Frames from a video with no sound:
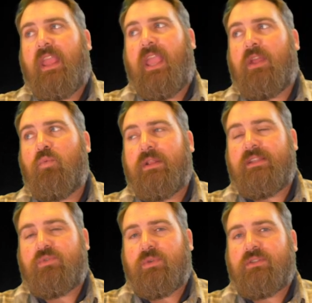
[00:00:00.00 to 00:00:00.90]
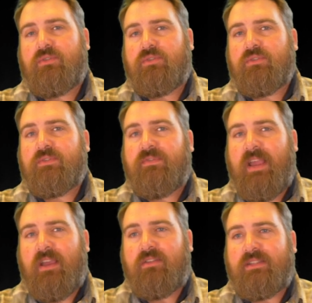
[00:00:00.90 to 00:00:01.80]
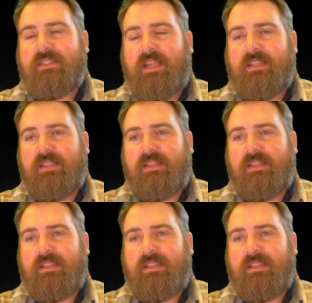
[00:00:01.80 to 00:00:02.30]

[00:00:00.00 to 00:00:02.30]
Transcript: And what these researchers found is that